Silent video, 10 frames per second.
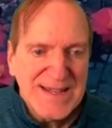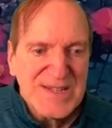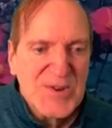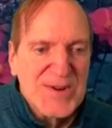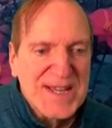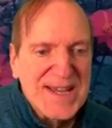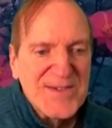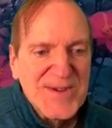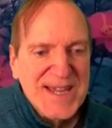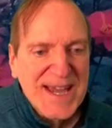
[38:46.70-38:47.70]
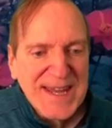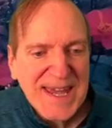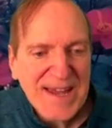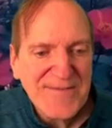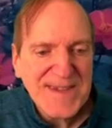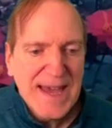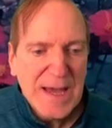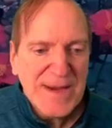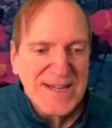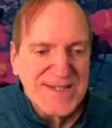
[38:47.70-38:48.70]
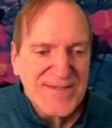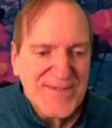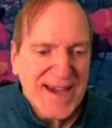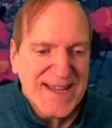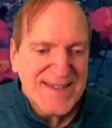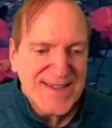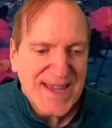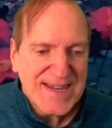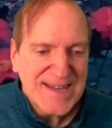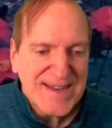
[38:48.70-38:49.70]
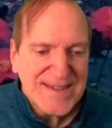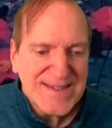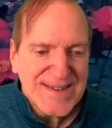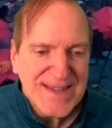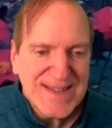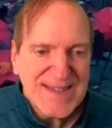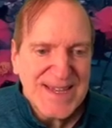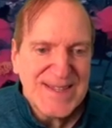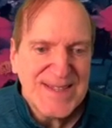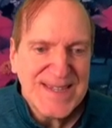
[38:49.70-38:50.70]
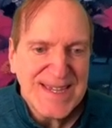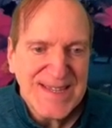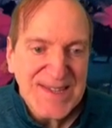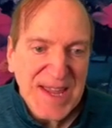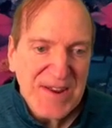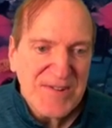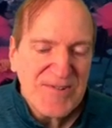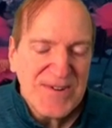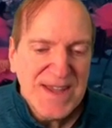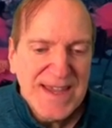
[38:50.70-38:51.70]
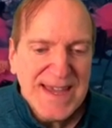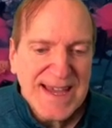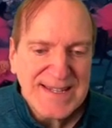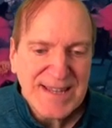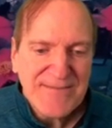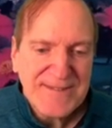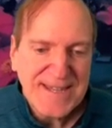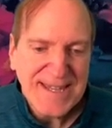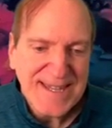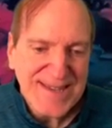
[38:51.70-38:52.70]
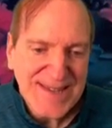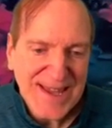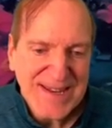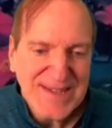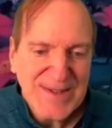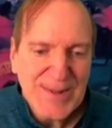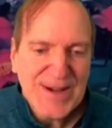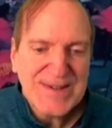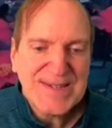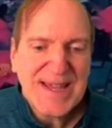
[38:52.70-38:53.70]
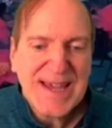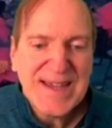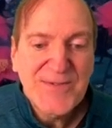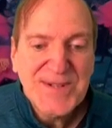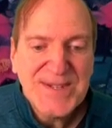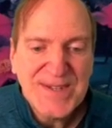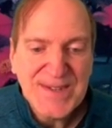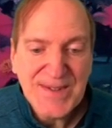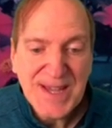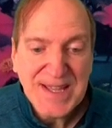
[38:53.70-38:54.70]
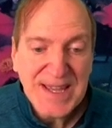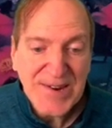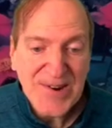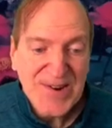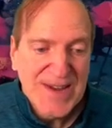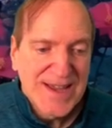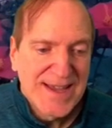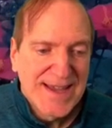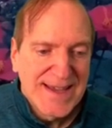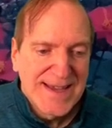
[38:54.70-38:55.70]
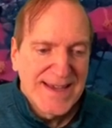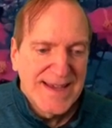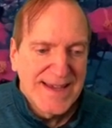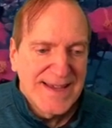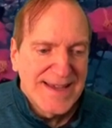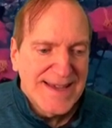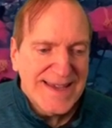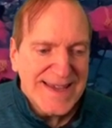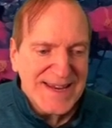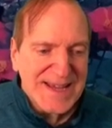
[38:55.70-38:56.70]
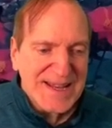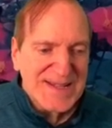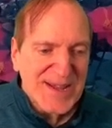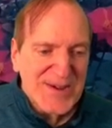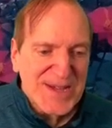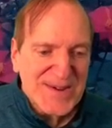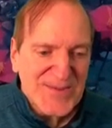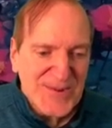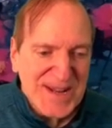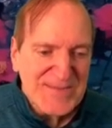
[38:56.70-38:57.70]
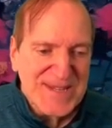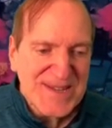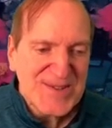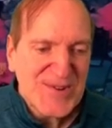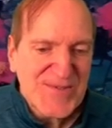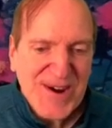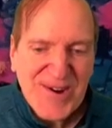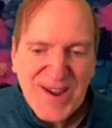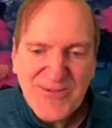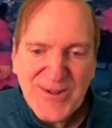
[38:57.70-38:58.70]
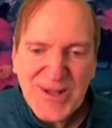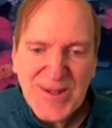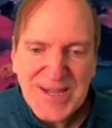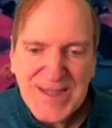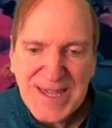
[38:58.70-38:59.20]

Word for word: So again, we kind of have the MXified settings and then the standard XFCE settings alongside, which is like here. And I got to tell you, what I'm seeing so far, I really like the